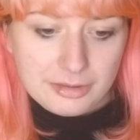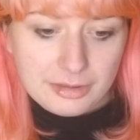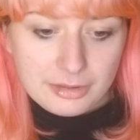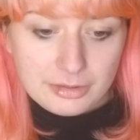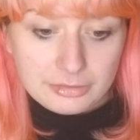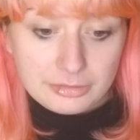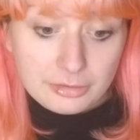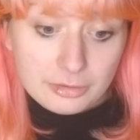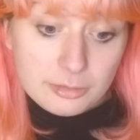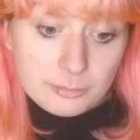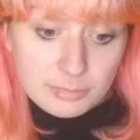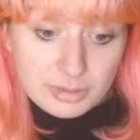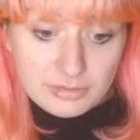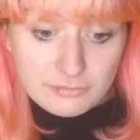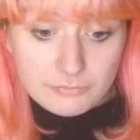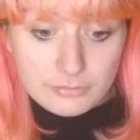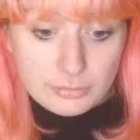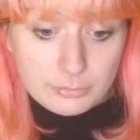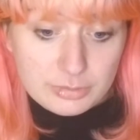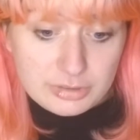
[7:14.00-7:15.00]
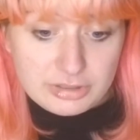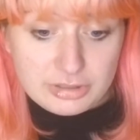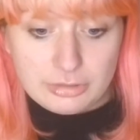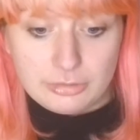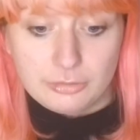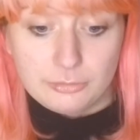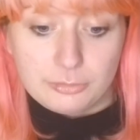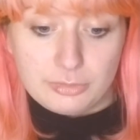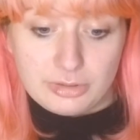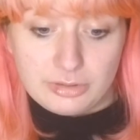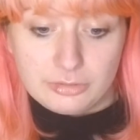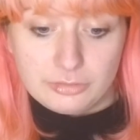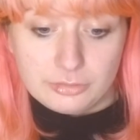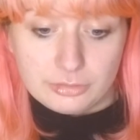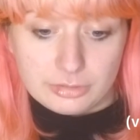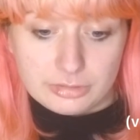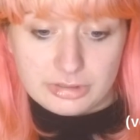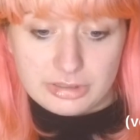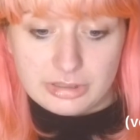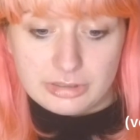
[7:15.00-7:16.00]
There can be a few issues with
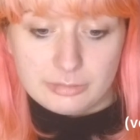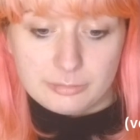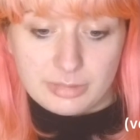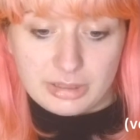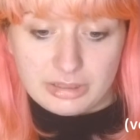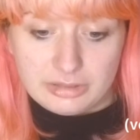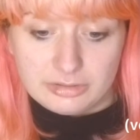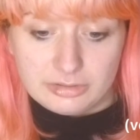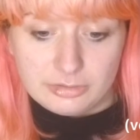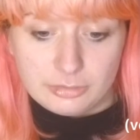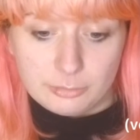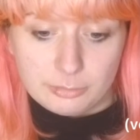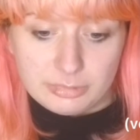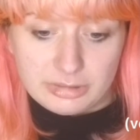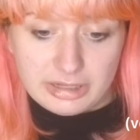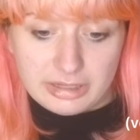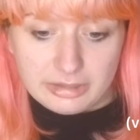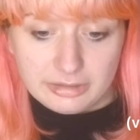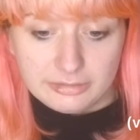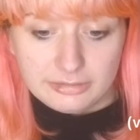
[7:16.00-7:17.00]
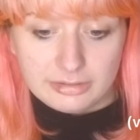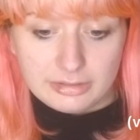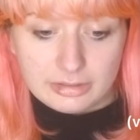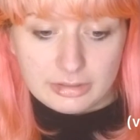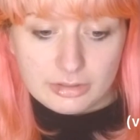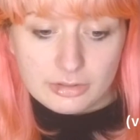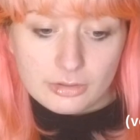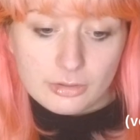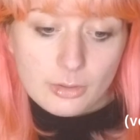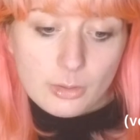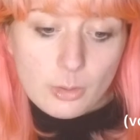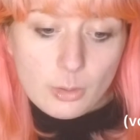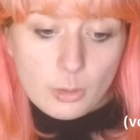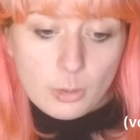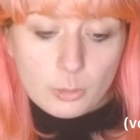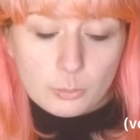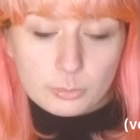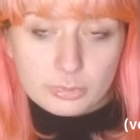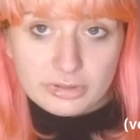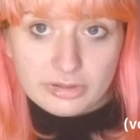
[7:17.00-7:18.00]
strontium isotope analysis.
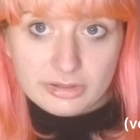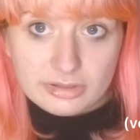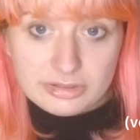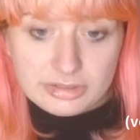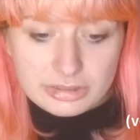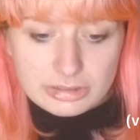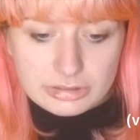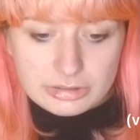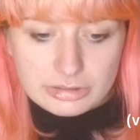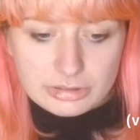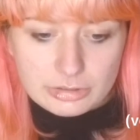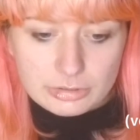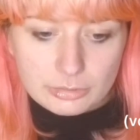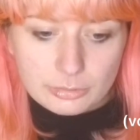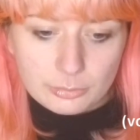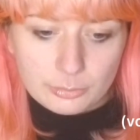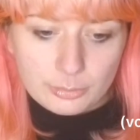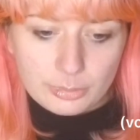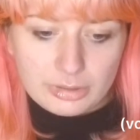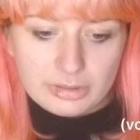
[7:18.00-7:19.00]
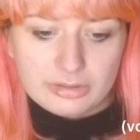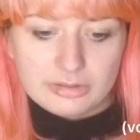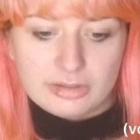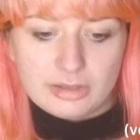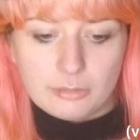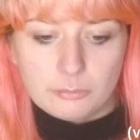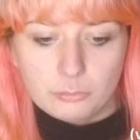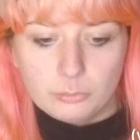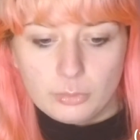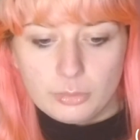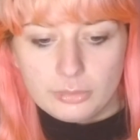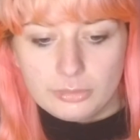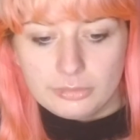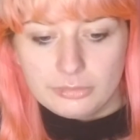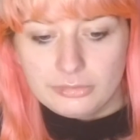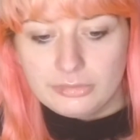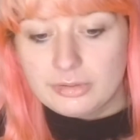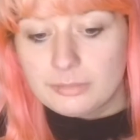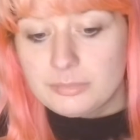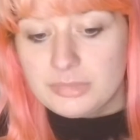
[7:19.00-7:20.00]
One such issue is that wool
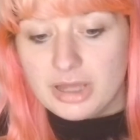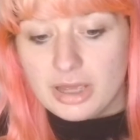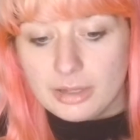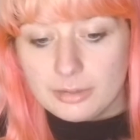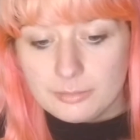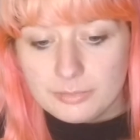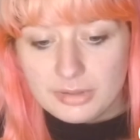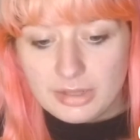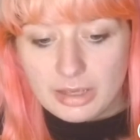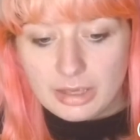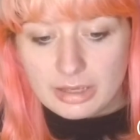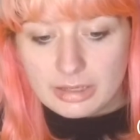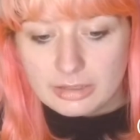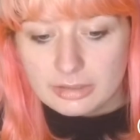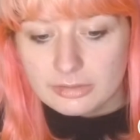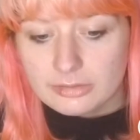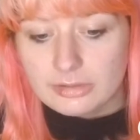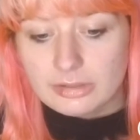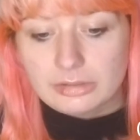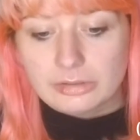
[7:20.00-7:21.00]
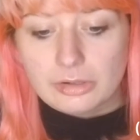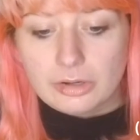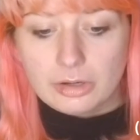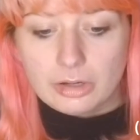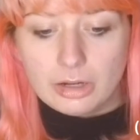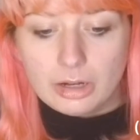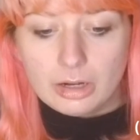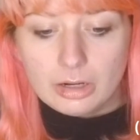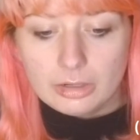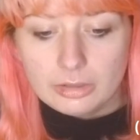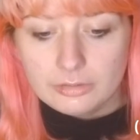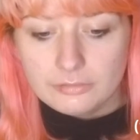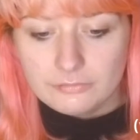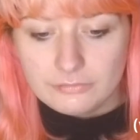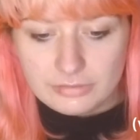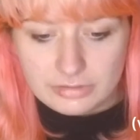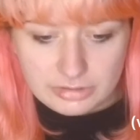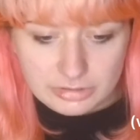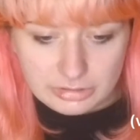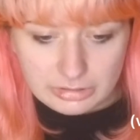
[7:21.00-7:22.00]
sometimes has an
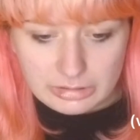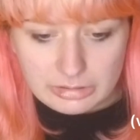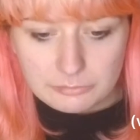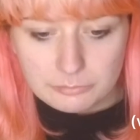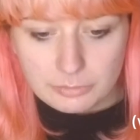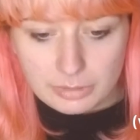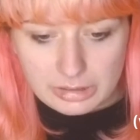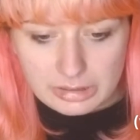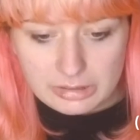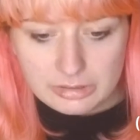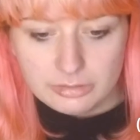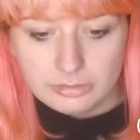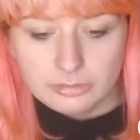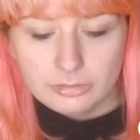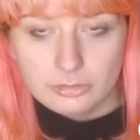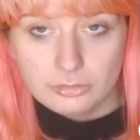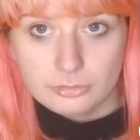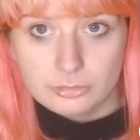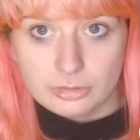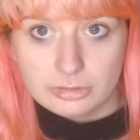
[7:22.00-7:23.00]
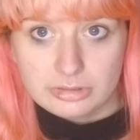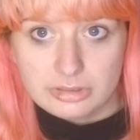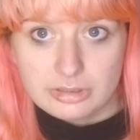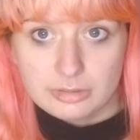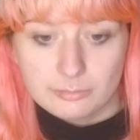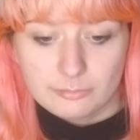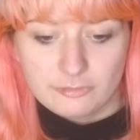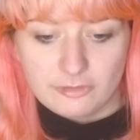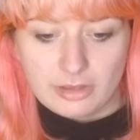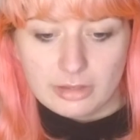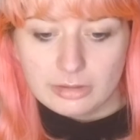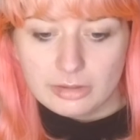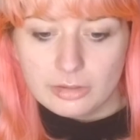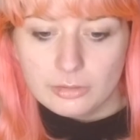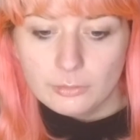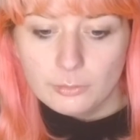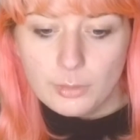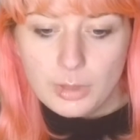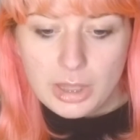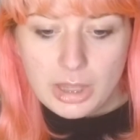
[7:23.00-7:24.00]
artificially raised strontium value
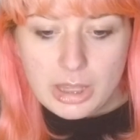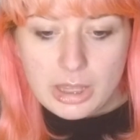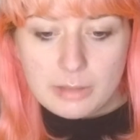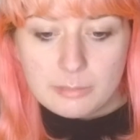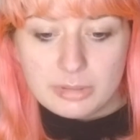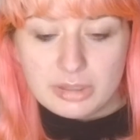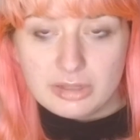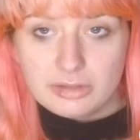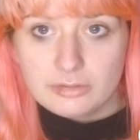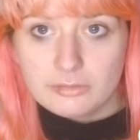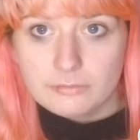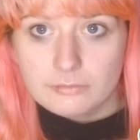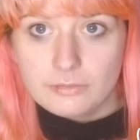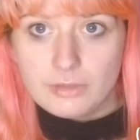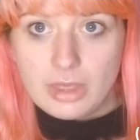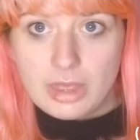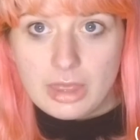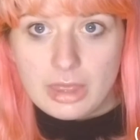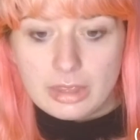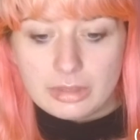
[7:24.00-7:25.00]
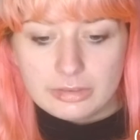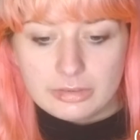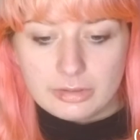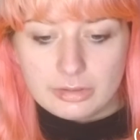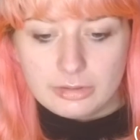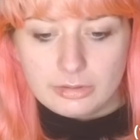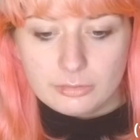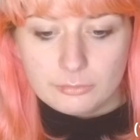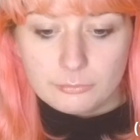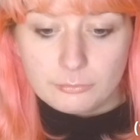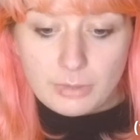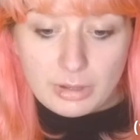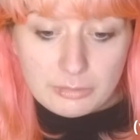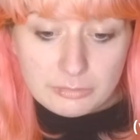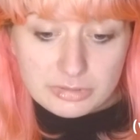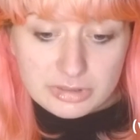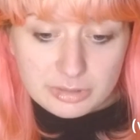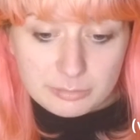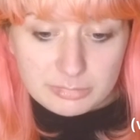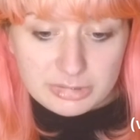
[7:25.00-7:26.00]
because of
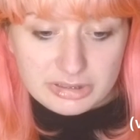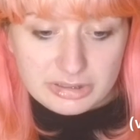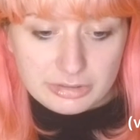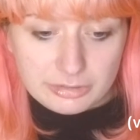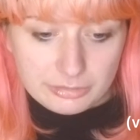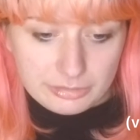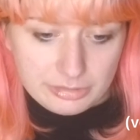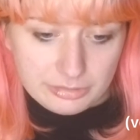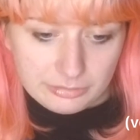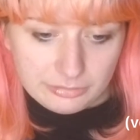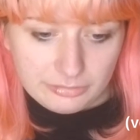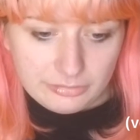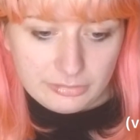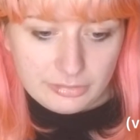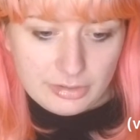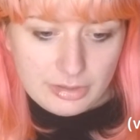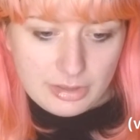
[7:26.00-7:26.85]
surrounding materials.